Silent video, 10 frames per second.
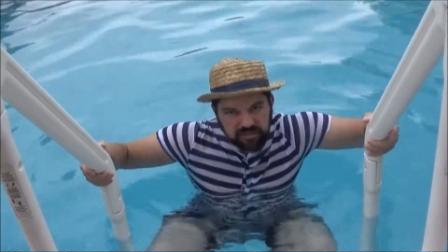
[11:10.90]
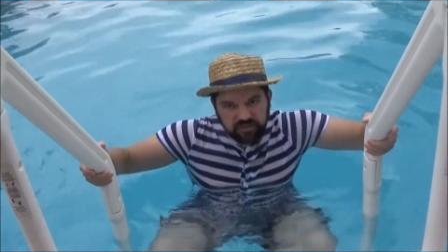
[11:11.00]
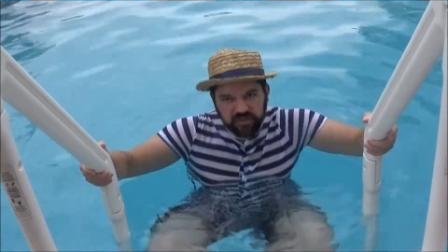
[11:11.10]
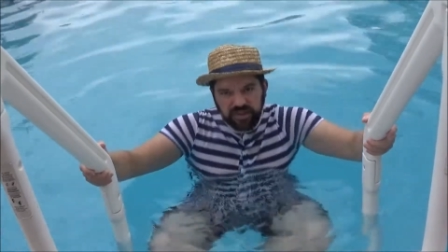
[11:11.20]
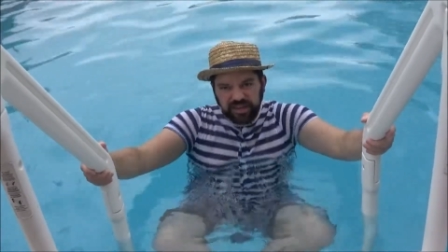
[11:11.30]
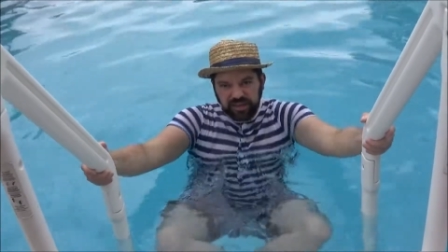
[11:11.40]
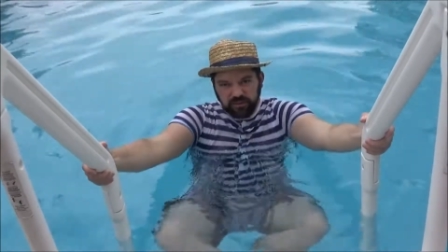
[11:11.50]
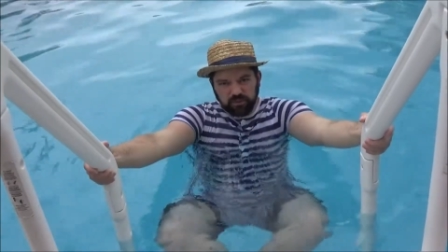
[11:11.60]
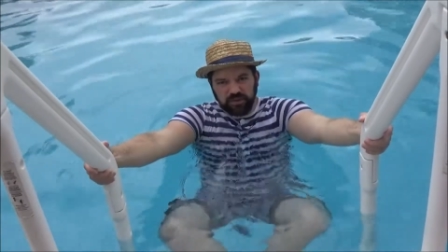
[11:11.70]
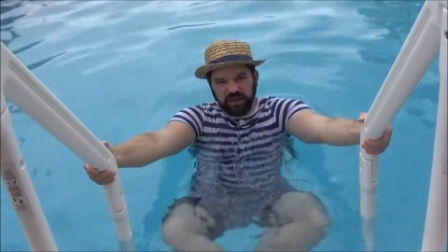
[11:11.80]
To really get
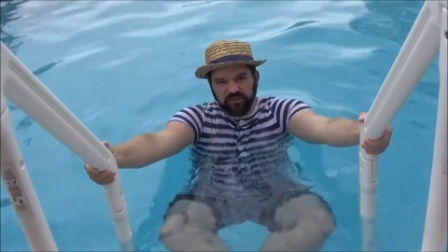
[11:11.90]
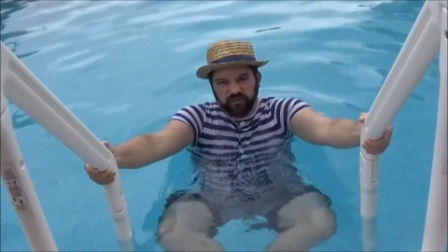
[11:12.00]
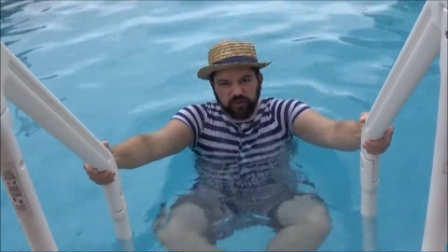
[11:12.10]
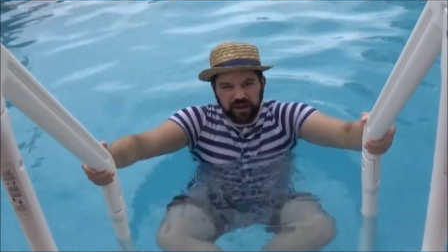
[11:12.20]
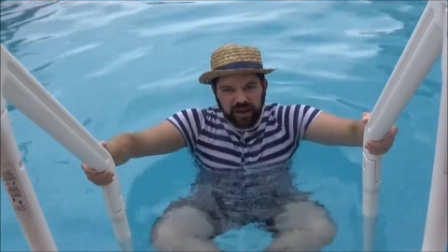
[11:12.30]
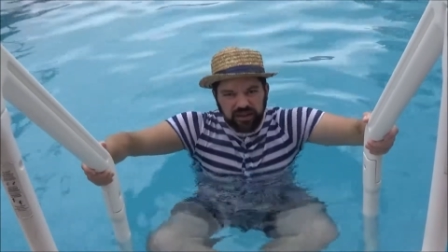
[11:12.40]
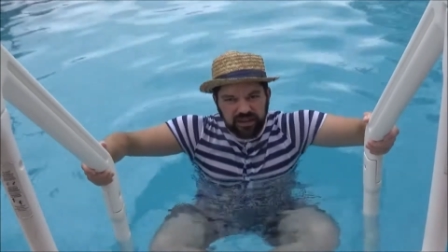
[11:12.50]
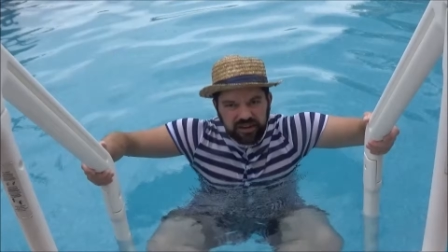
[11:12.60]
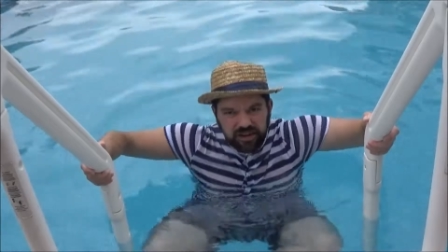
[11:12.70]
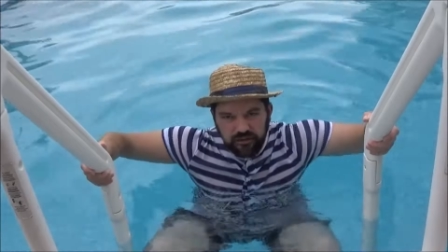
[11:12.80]
a productive workout
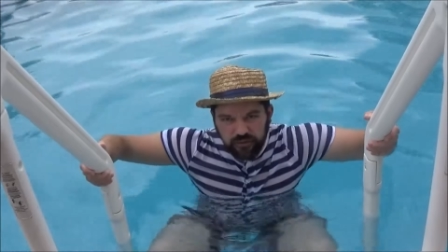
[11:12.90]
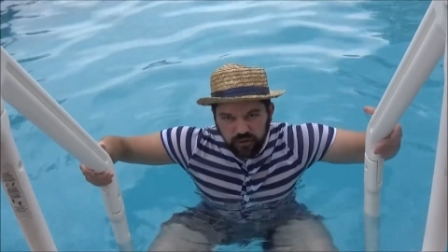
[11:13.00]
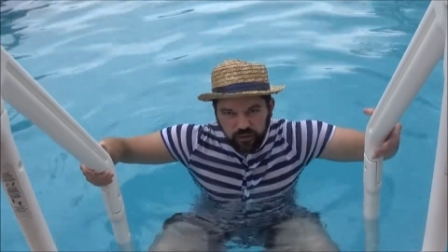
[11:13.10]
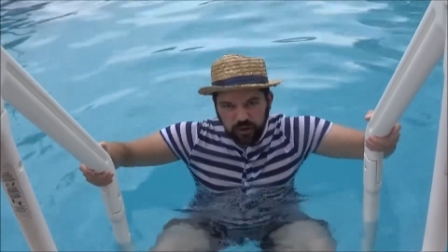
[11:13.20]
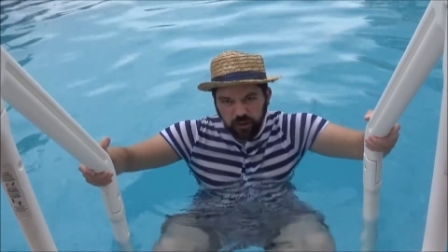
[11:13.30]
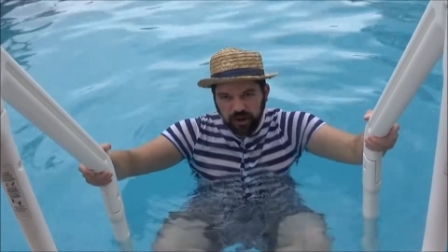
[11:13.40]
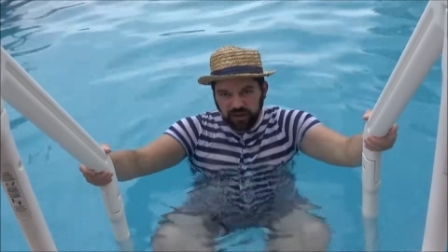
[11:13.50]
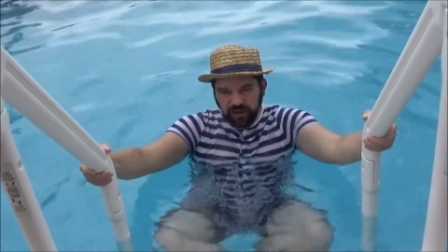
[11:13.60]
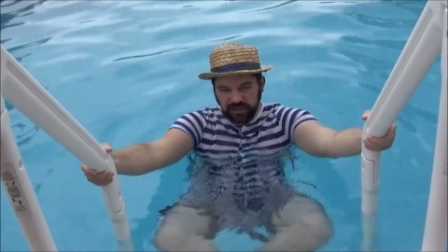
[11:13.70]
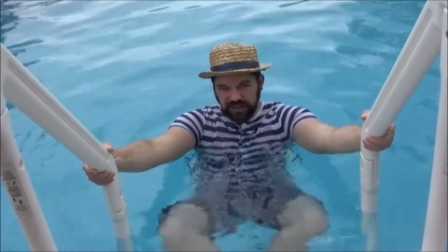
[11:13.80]
in. If you're really
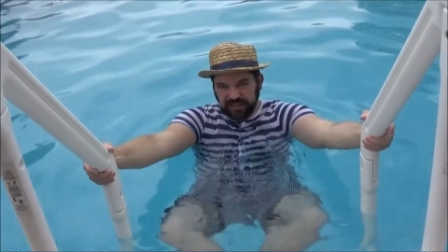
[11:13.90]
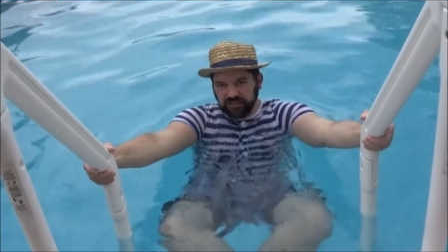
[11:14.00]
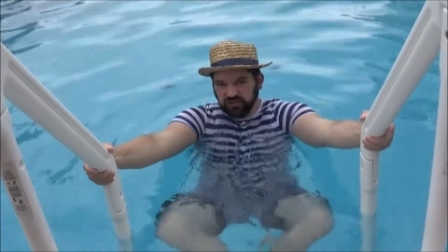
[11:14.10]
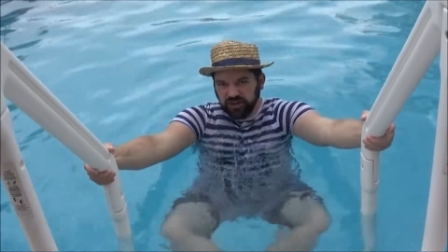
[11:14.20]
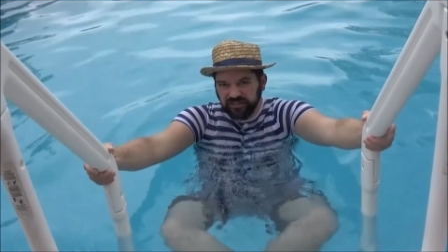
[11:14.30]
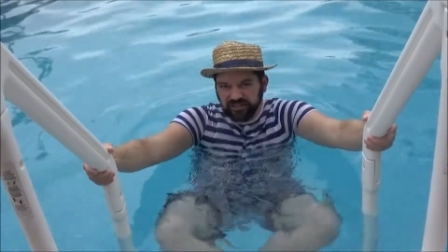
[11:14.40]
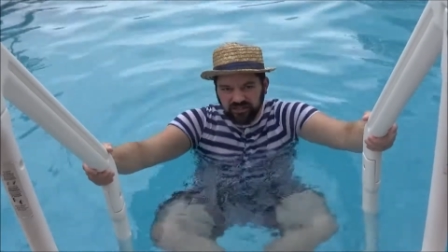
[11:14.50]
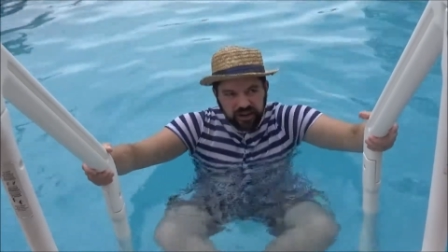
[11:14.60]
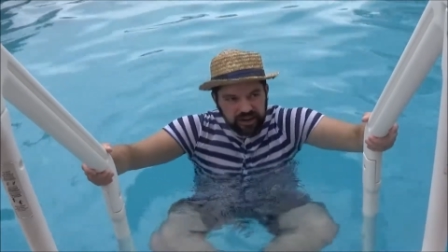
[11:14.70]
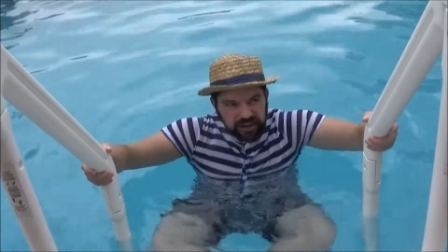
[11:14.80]
working on like that
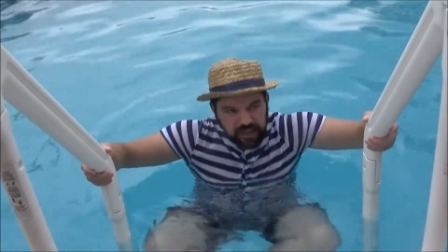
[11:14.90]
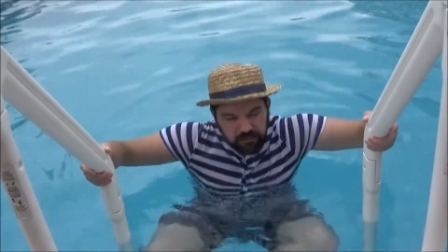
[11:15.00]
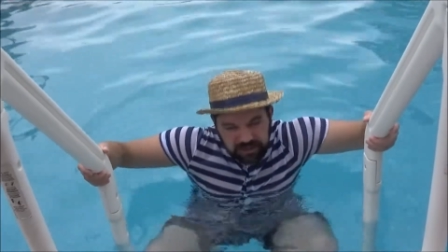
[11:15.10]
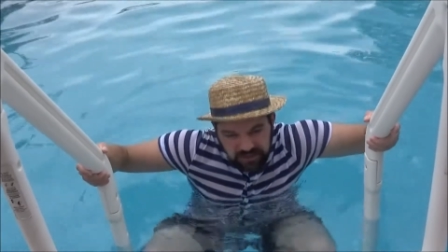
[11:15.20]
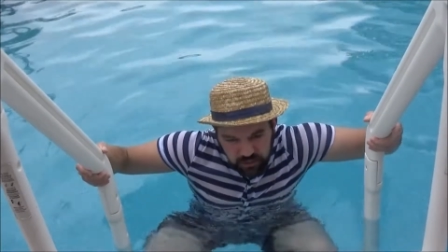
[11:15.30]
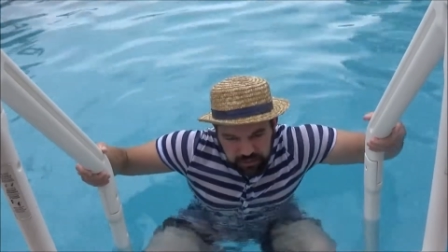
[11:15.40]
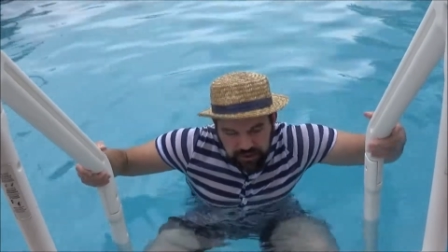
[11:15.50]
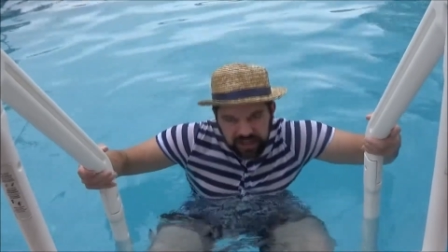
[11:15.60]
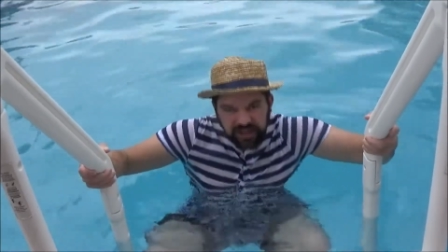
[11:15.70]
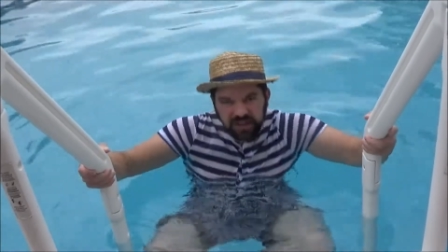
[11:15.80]
strength training, that muscle
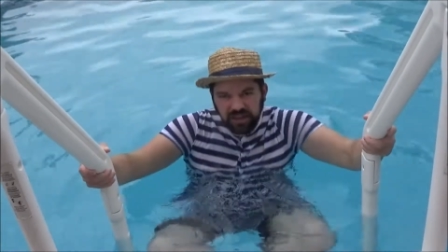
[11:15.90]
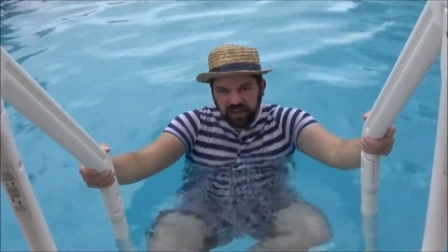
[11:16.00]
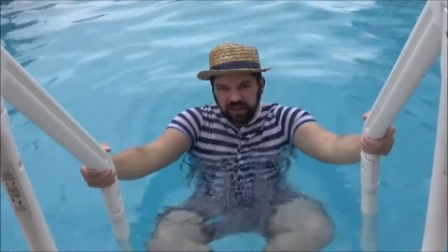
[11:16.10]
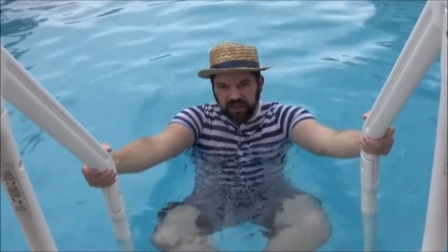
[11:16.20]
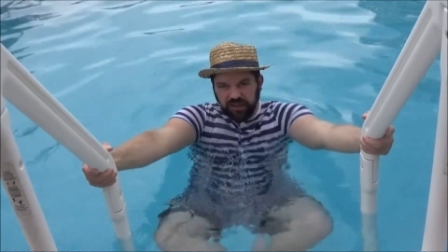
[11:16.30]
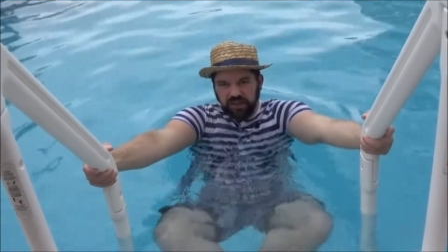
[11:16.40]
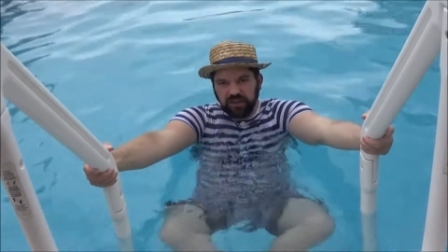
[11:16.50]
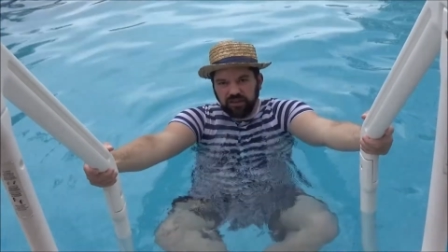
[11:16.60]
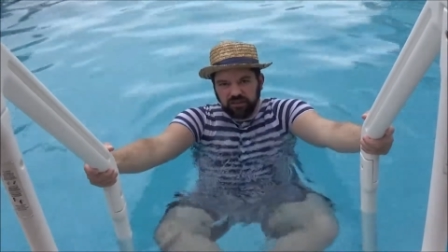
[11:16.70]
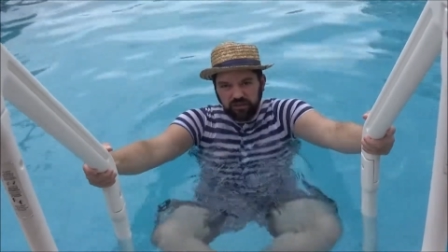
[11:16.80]
building, you
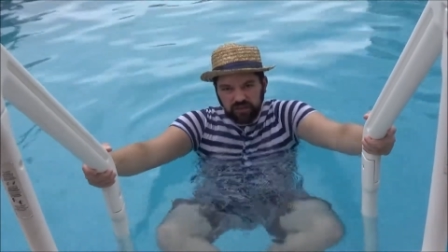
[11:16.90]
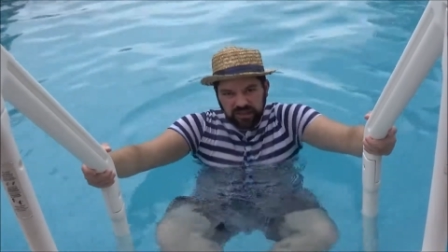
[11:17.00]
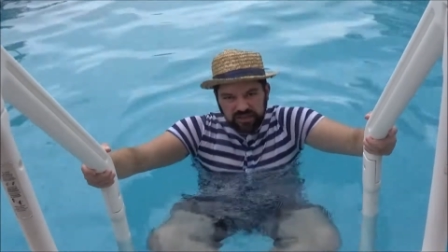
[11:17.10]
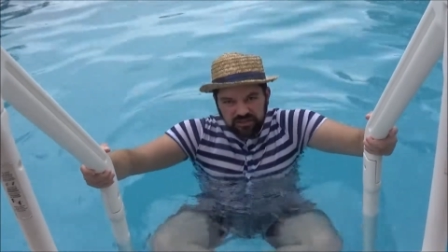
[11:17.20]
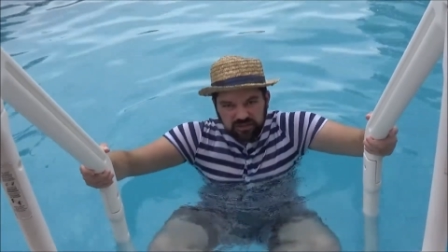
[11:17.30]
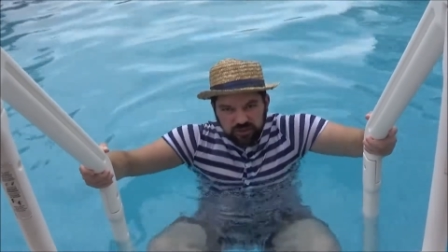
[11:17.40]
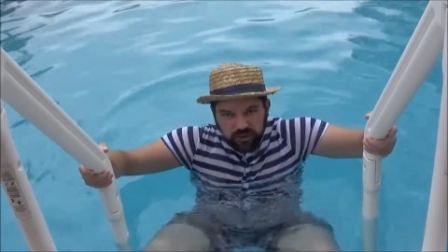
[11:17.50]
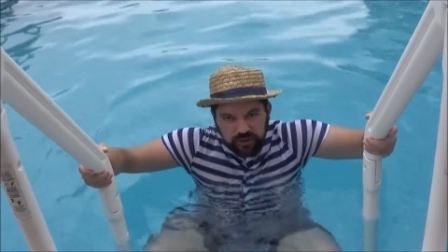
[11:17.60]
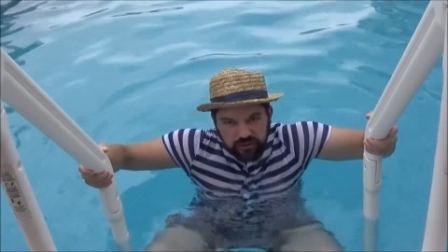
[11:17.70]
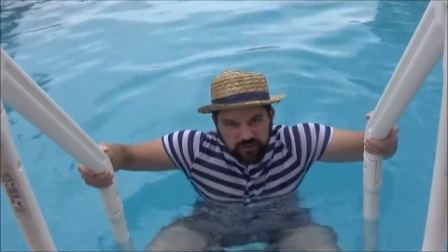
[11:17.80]
need to do at least
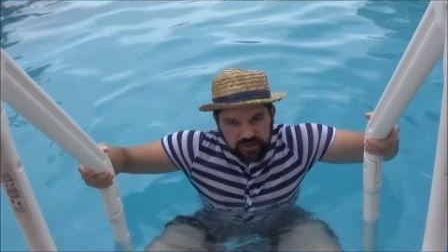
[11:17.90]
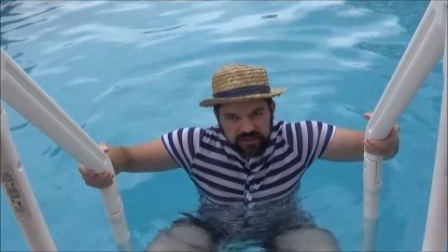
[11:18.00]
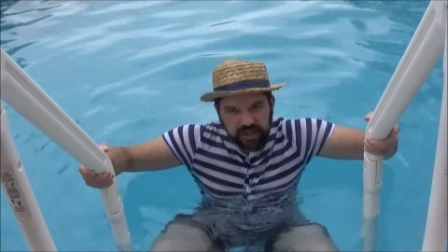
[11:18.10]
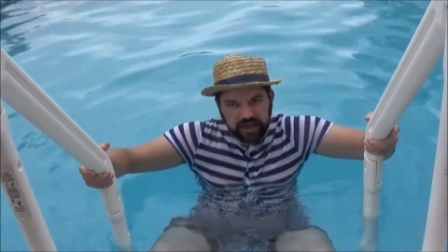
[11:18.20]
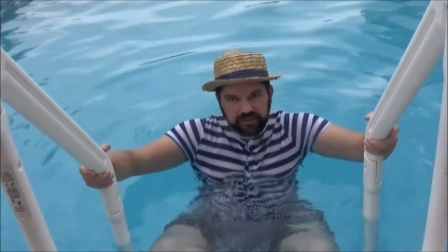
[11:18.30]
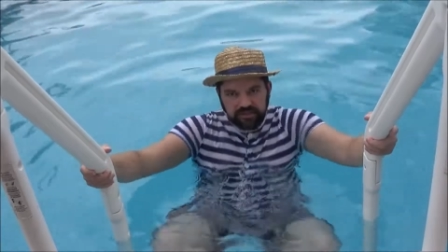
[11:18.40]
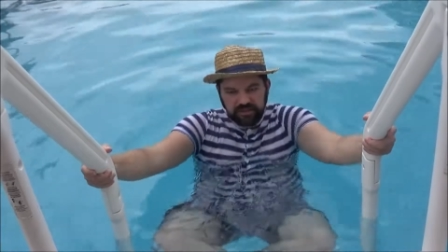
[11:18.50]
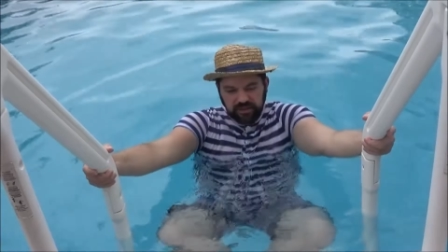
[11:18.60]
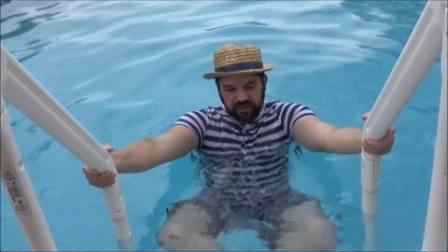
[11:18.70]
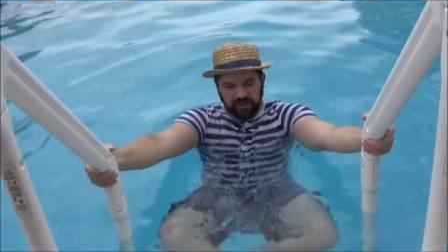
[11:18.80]
3 to 4 sets.